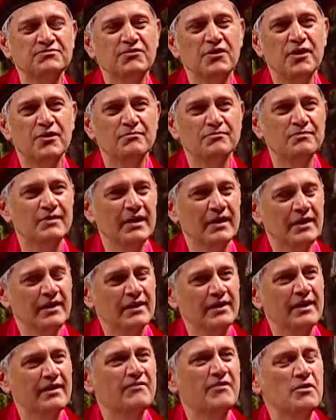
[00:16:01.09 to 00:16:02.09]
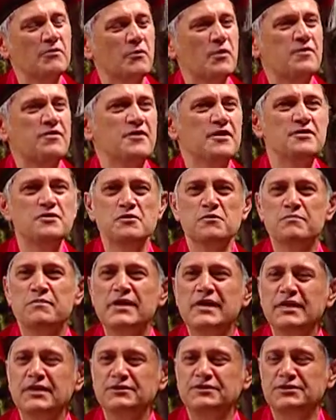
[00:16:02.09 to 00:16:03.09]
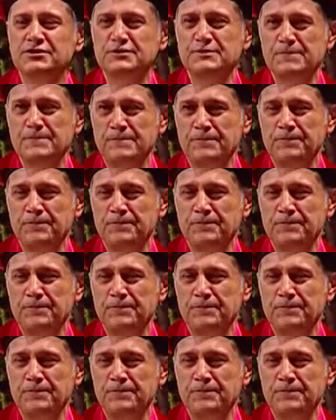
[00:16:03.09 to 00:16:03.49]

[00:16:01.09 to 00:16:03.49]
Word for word: from living within your means,